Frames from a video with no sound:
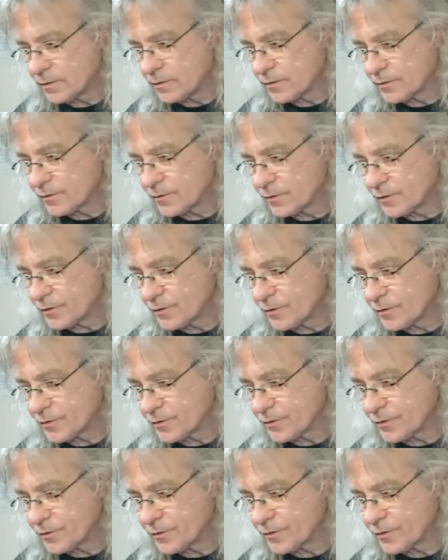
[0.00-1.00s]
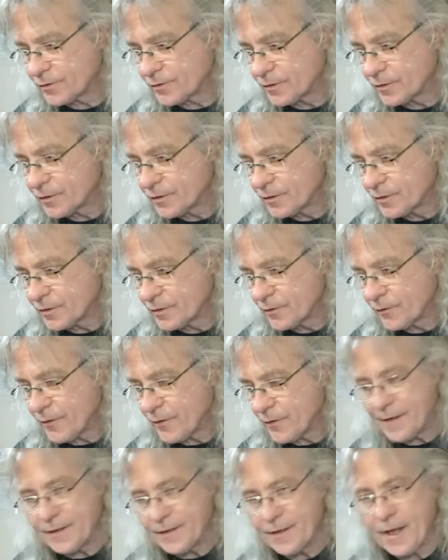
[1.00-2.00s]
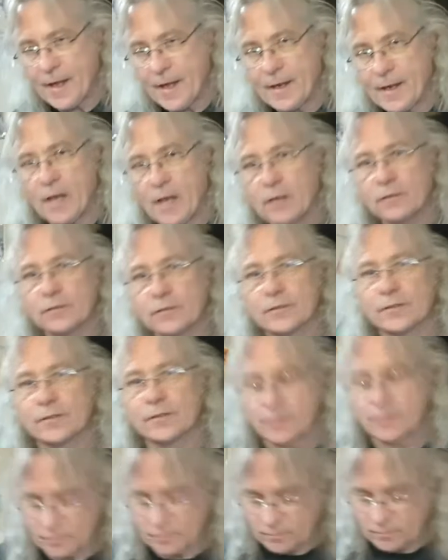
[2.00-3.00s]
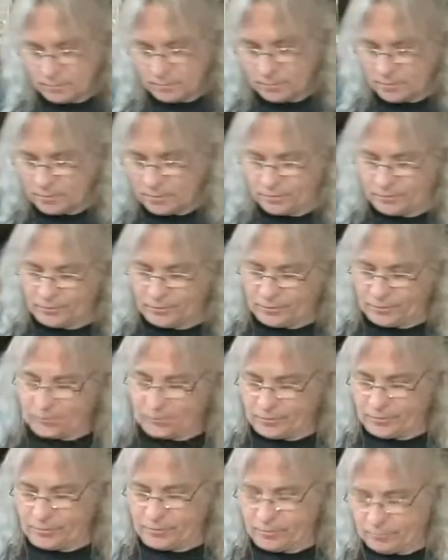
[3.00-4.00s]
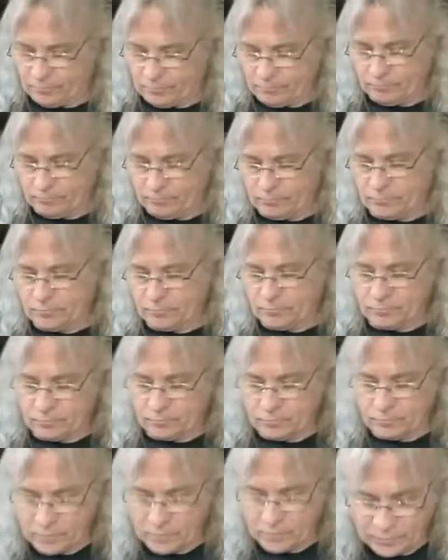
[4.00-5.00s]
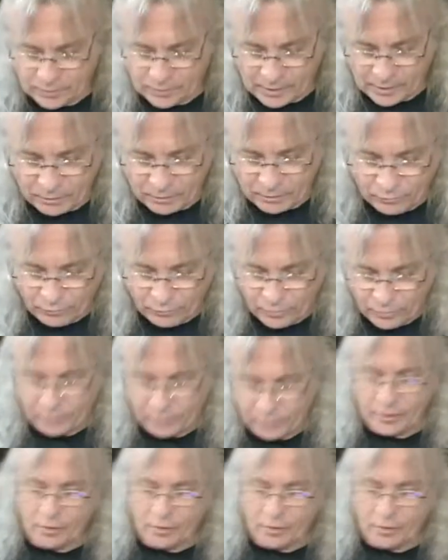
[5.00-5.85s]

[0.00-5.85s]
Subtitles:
it's just finding that out. It's kind of unreal.